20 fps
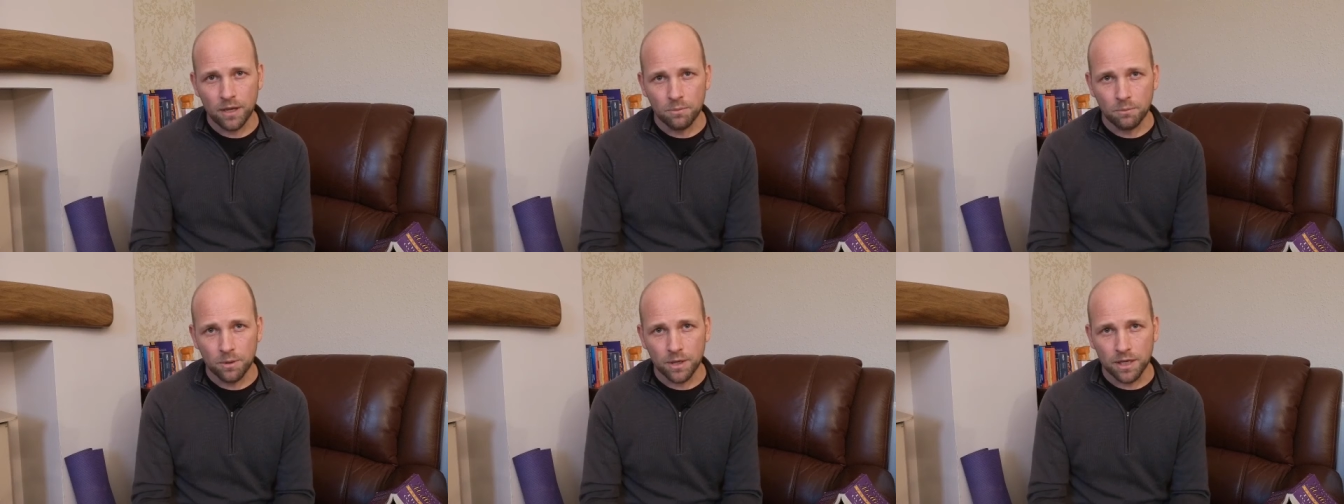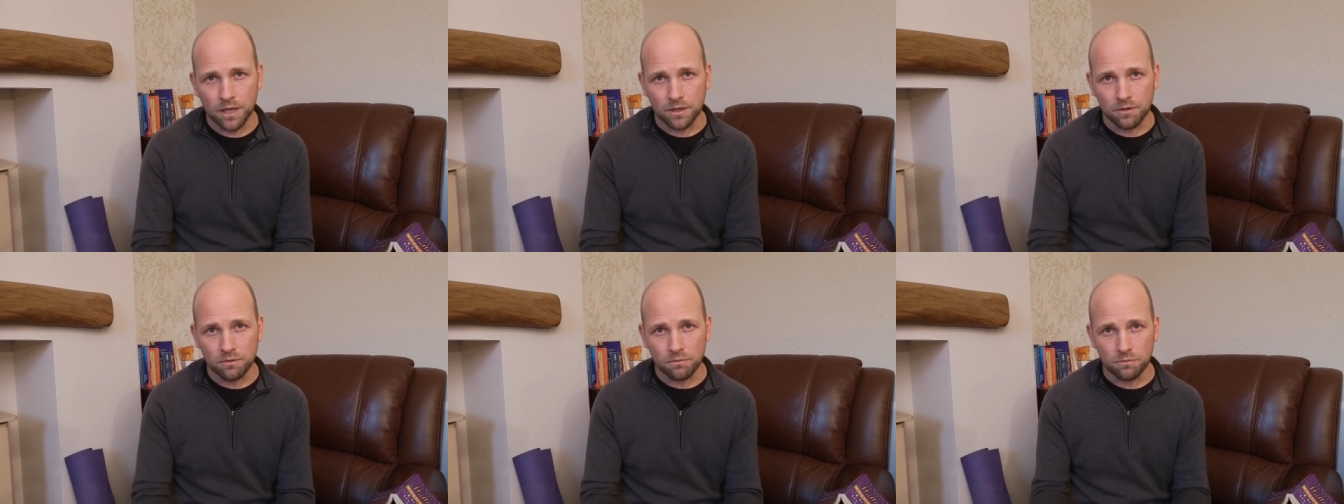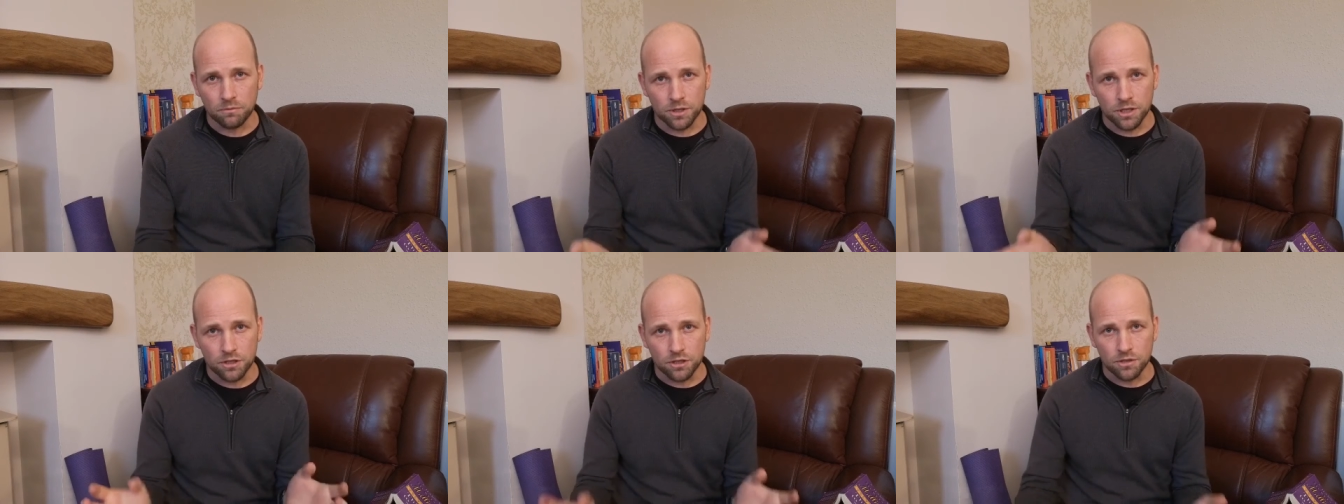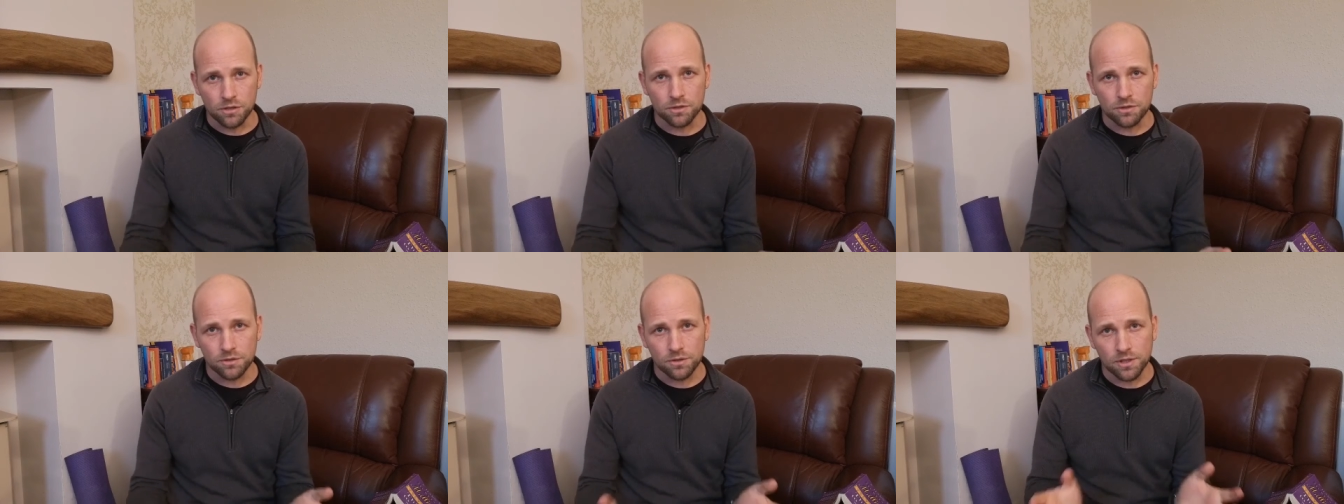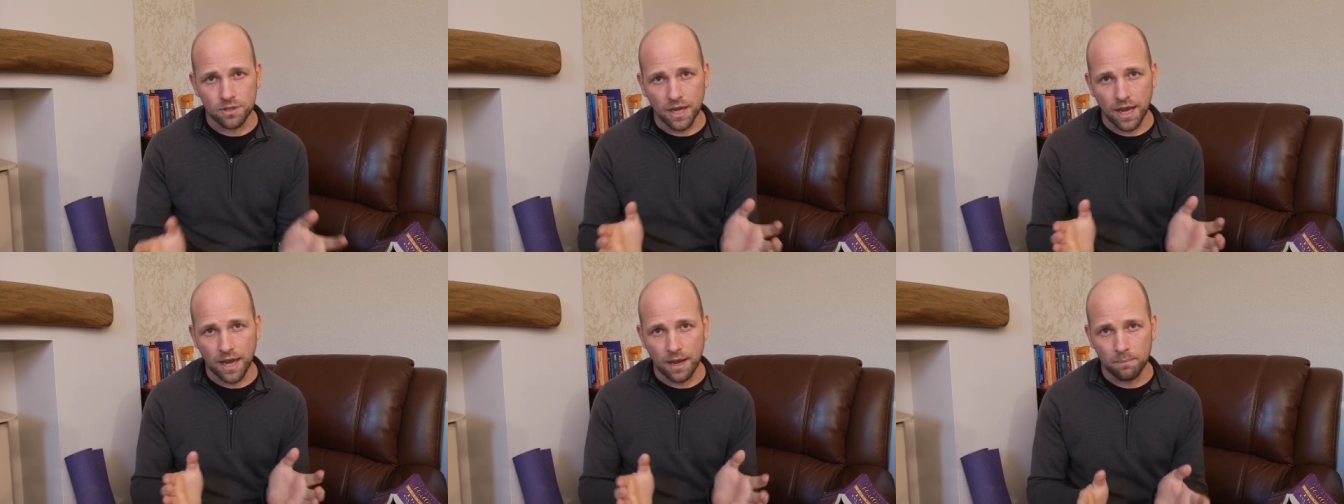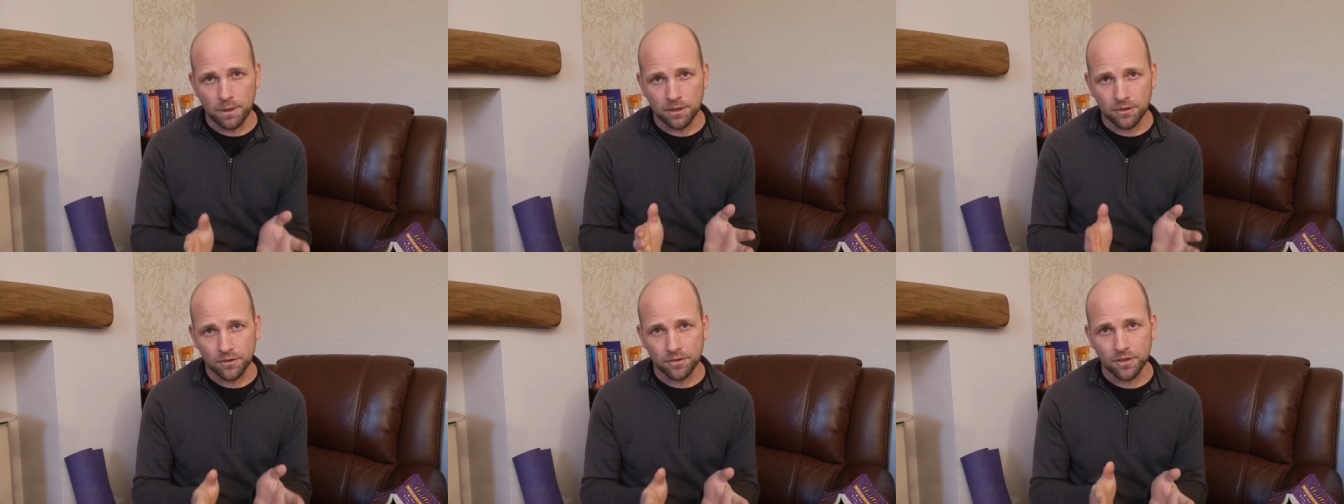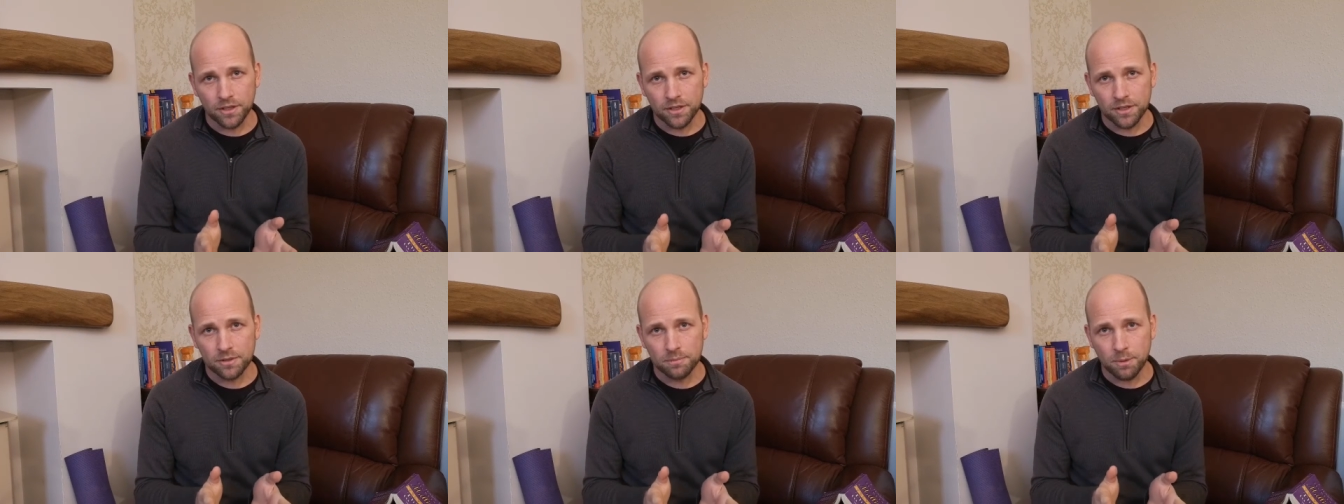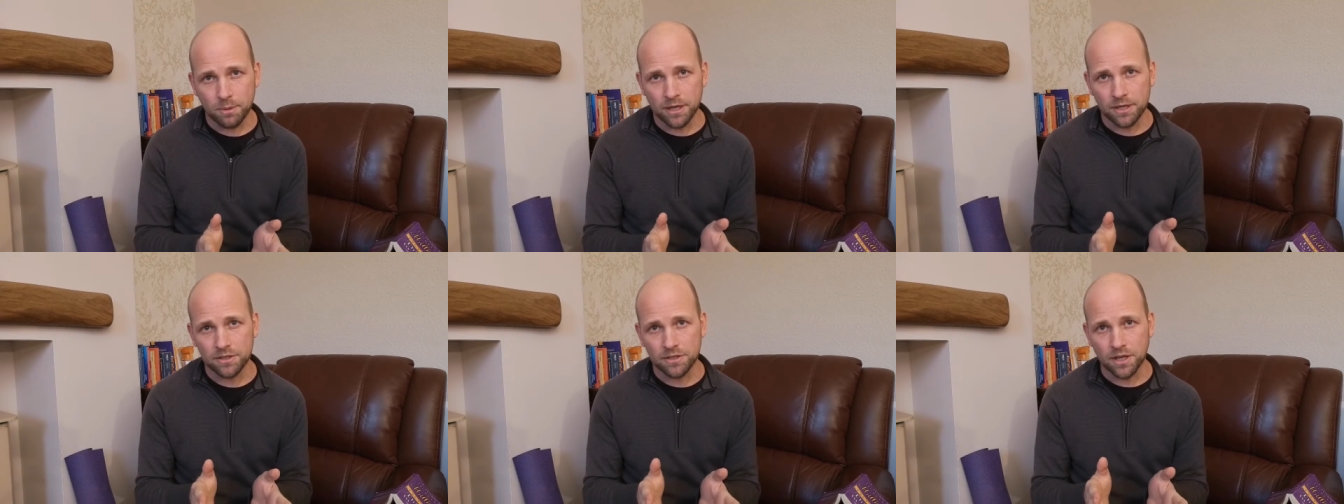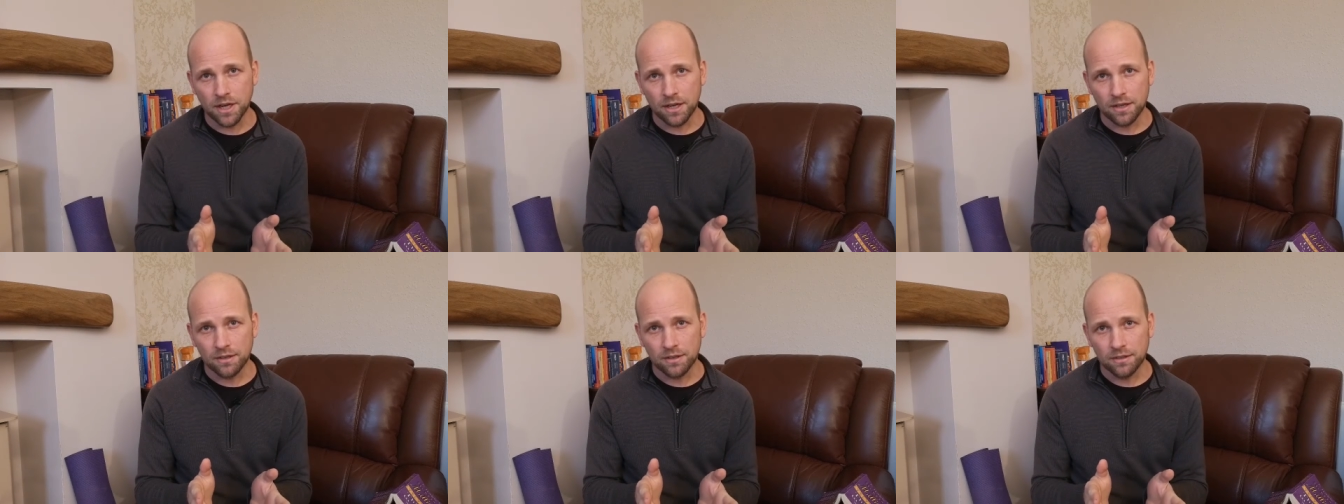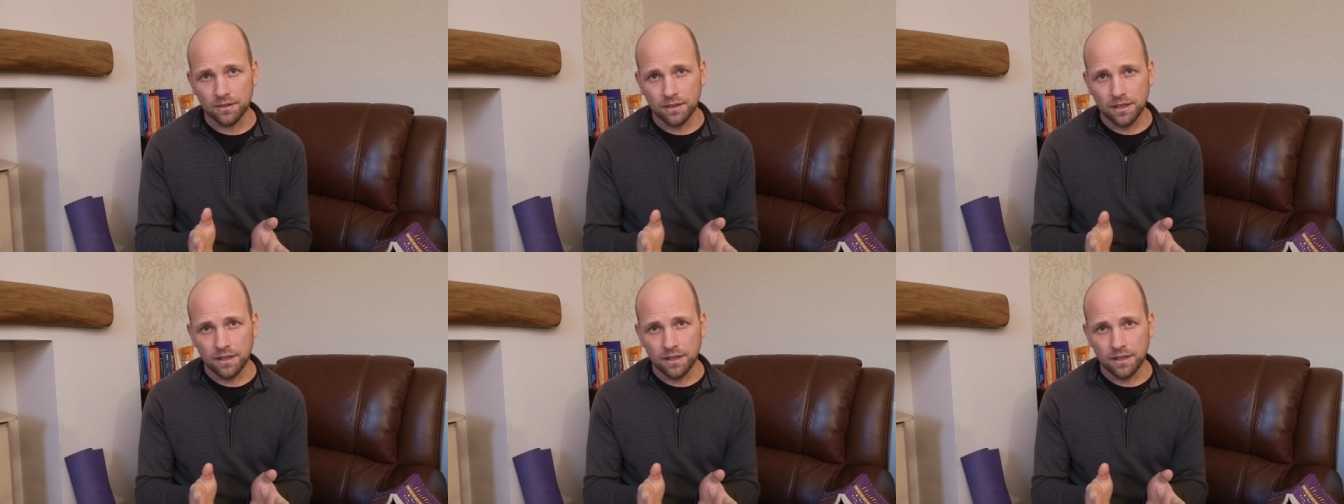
We can reduce our monthly expenditure